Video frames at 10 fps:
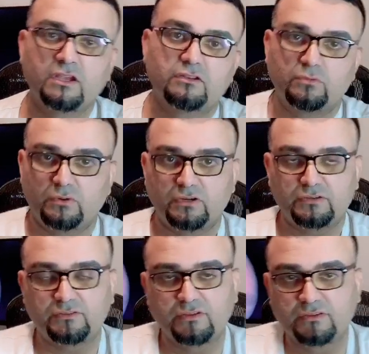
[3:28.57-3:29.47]

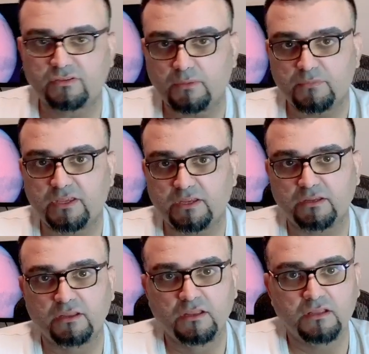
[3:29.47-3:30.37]
towards
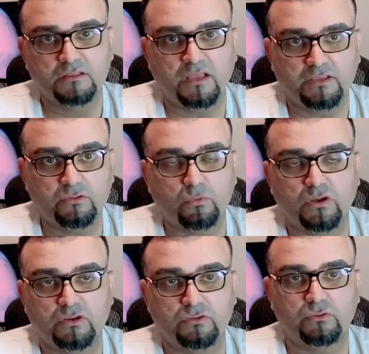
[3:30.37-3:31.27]
something that you
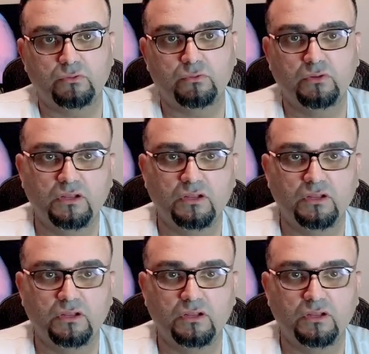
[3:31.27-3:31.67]
want to do